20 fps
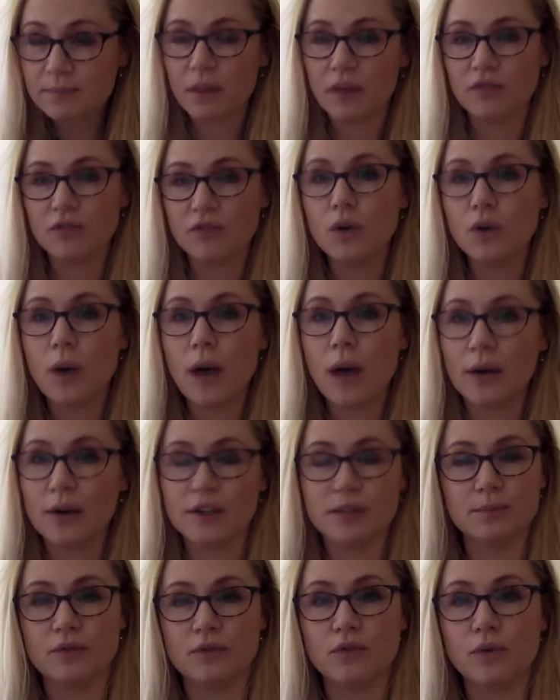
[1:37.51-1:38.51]
a few
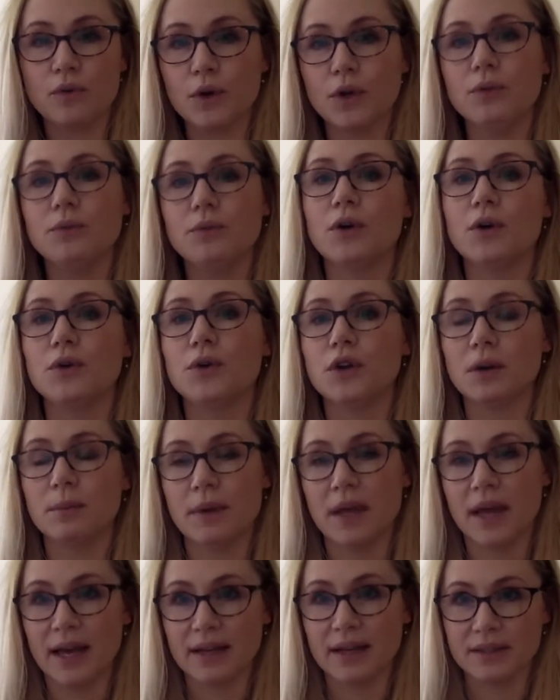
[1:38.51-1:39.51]
hours before you know you're going to
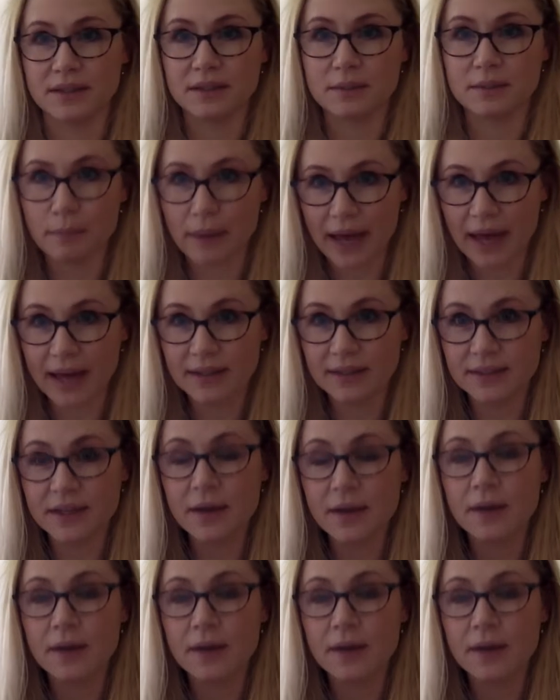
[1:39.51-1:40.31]
be heading to bed,